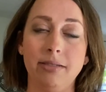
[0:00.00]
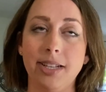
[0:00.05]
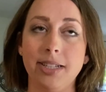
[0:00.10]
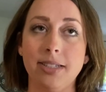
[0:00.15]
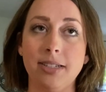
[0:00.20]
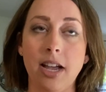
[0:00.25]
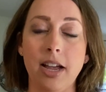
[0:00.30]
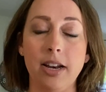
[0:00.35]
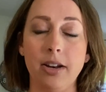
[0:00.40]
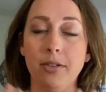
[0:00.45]
That's
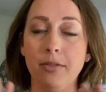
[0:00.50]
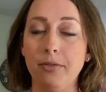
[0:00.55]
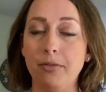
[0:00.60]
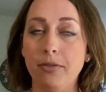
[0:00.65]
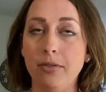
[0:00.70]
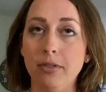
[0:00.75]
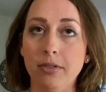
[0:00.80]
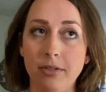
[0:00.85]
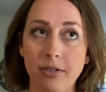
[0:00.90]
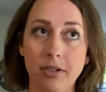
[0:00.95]
kind of
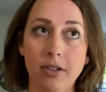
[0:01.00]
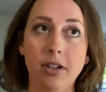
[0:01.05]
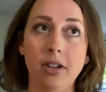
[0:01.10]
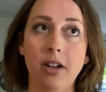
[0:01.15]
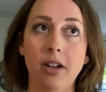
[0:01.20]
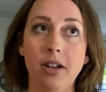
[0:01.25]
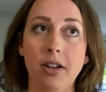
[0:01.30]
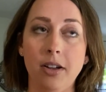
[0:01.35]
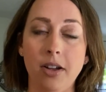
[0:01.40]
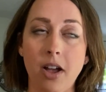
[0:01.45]

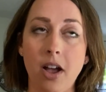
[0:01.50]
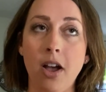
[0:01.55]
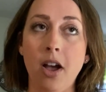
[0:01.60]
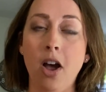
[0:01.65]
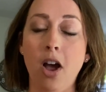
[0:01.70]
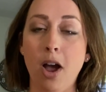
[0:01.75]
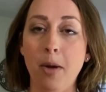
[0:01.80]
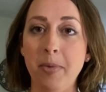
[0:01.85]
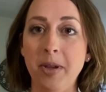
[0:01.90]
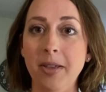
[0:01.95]
a
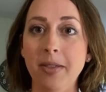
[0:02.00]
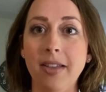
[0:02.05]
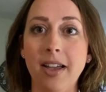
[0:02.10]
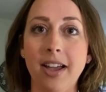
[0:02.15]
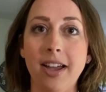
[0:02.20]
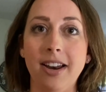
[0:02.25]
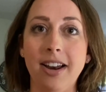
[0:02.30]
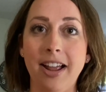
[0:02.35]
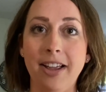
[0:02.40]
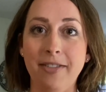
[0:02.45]
hobby
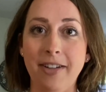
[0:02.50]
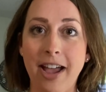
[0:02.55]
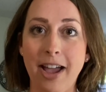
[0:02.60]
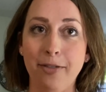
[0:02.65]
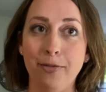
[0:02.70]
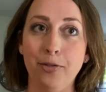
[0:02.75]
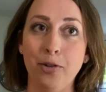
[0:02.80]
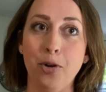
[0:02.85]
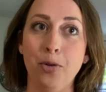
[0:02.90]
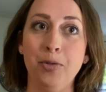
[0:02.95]
that I've
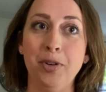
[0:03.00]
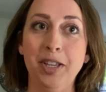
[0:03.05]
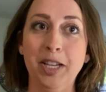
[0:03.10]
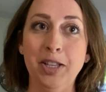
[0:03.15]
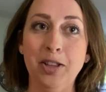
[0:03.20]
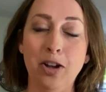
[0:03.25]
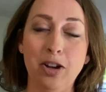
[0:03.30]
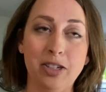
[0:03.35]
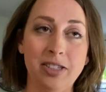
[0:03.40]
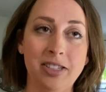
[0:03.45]
had for a really
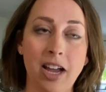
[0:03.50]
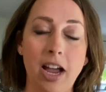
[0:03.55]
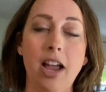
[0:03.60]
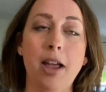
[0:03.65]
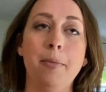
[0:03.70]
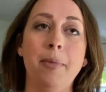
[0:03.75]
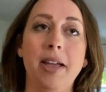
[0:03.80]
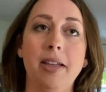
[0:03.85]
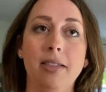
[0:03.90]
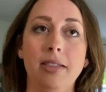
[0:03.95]
long
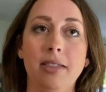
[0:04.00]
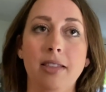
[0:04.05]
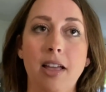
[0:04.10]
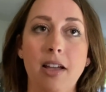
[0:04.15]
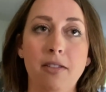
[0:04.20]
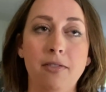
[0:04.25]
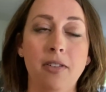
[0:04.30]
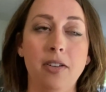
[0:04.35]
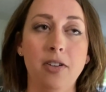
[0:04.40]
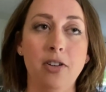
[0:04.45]
time. I
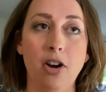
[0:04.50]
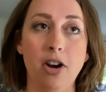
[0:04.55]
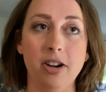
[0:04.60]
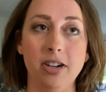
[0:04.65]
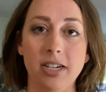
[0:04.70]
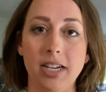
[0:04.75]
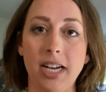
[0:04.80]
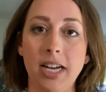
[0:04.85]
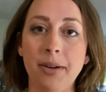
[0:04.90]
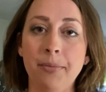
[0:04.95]
love
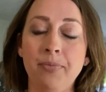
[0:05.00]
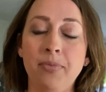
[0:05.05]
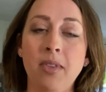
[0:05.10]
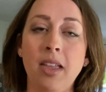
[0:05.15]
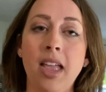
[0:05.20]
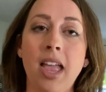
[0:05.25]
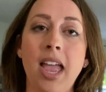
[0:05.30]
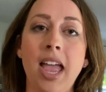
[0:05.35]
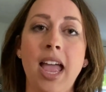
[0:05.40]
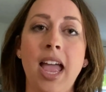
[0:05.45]
gardening.
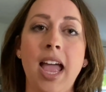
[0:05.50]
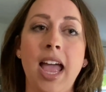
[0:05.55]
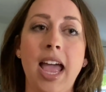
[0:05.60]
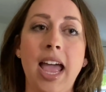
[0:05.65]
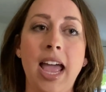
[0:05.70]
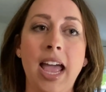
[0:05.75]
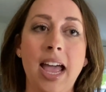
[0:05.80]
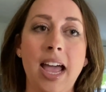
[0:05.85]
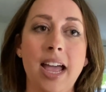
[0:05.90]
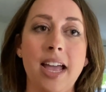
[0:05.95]

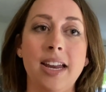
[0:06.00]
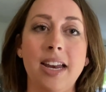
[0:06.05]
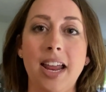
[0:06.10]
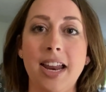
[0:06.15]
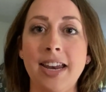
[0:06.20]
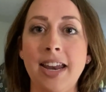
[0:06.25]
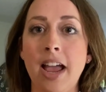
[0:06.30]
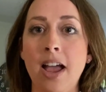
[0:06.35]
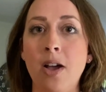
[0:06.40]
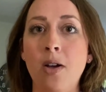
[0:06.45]
And
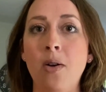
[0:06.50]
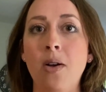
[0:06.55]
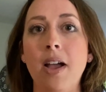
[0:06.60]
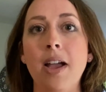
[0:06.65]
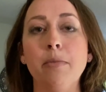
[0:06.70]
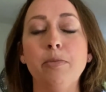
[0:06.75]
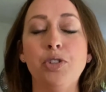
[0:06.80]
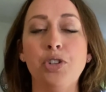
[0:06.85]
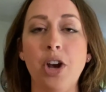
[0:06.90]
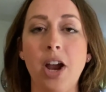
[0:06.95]
now
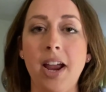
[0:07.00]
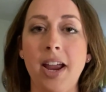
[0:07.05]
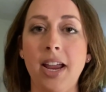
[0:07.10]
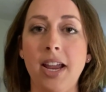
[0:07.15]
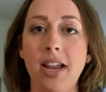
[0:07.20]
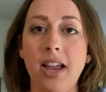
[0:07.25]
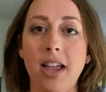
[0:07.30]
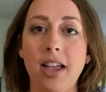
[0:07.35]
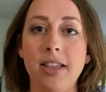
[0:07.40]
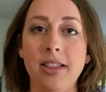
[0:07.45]
I'm
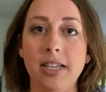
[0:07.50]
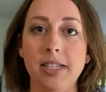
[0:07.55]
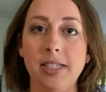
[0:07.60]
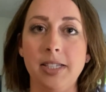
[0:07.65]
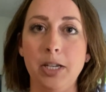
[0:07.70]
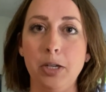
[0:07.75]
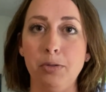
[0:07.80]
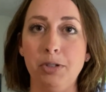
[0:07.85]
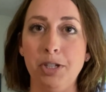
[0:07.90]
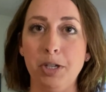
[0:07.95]
trying this
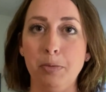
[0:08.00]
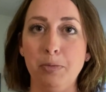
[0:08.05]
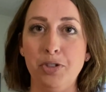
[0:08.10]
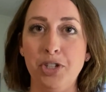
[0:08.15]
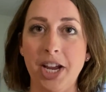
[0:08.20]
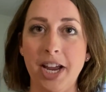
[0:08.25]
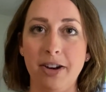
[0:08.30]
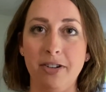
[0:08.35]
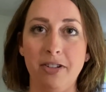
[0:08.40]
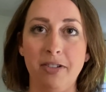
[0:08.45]
YouTube
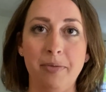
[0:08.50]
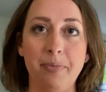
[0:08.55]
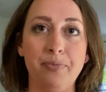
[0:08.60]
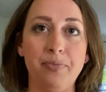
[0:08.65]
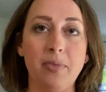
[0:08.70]
channel.